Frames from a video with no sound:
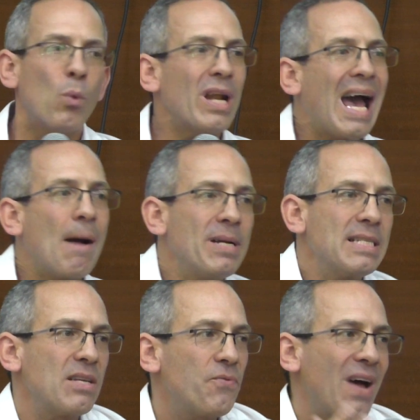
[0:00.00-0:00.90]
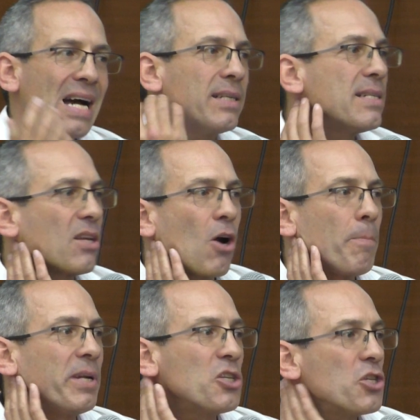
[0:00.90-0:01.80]
What happens, in fact, is the
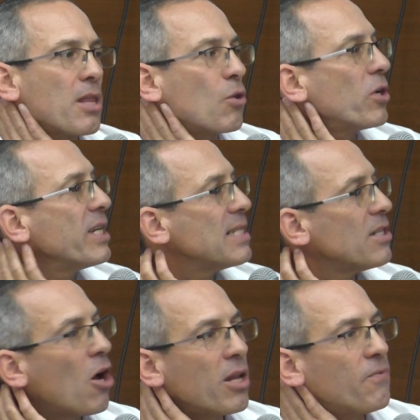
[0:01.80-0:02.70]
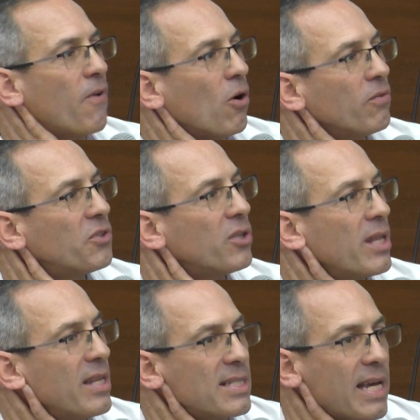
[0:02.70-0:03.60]
competition authority is not involved
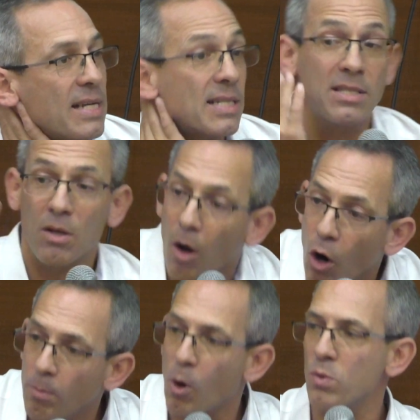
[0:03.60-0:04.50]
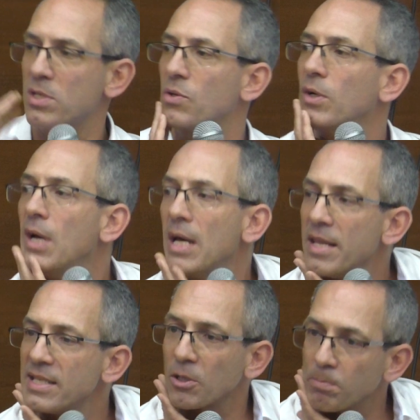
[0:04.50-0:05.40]
in these cases, almost.
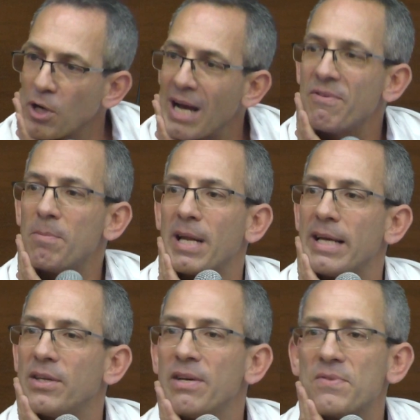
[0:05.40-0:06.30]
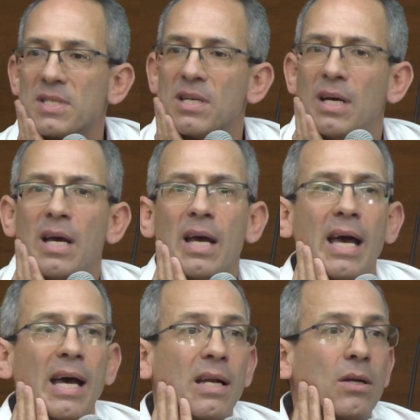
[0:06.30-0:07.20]
These are private plaintiffs,
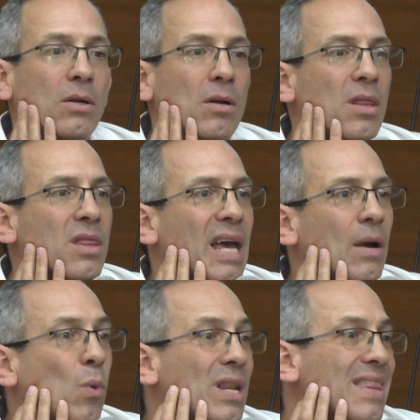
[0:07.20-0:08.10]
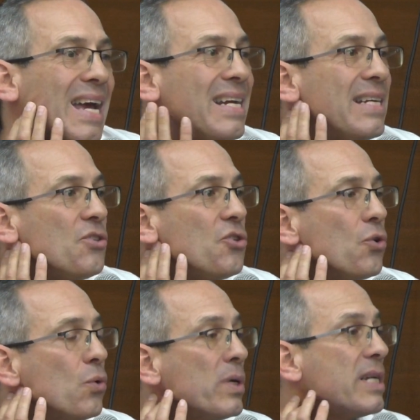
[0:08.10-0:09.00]
and what they need to
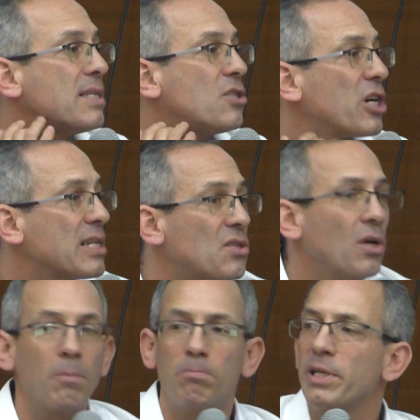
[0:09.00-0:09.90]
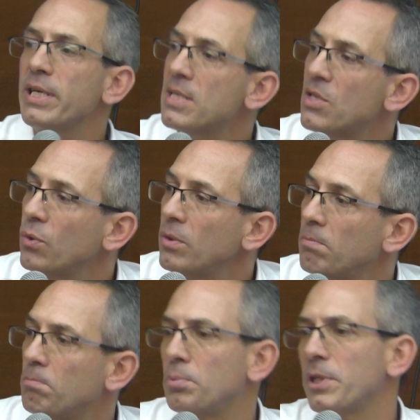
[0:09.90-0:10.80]
do is just bring a suit,
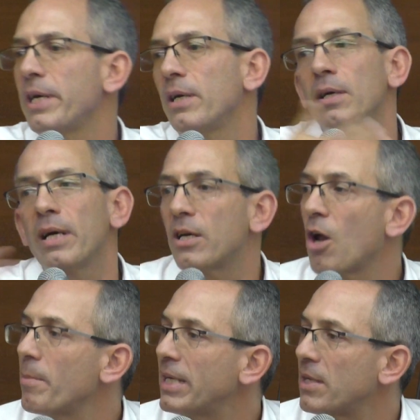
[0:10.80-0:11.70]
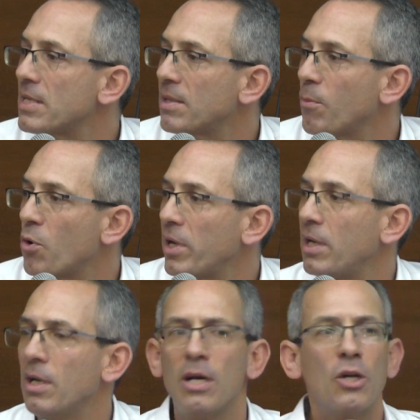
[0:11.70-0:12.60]
bring economic
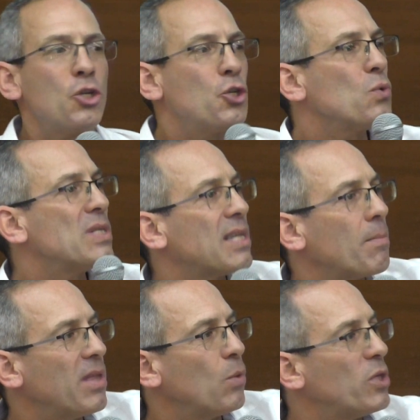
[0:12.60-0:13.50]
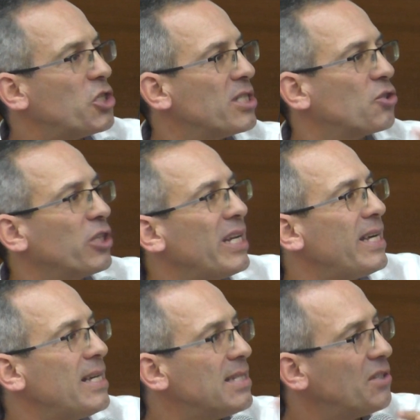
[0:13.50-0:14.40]
testimony, choose something which is really
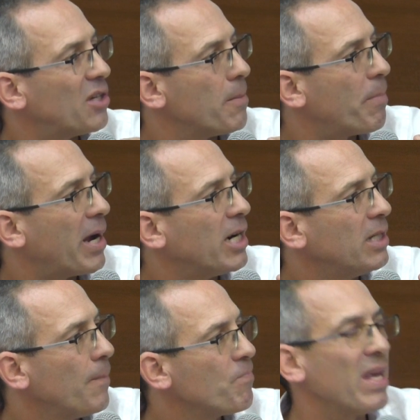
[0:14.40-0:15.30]
easy to compare,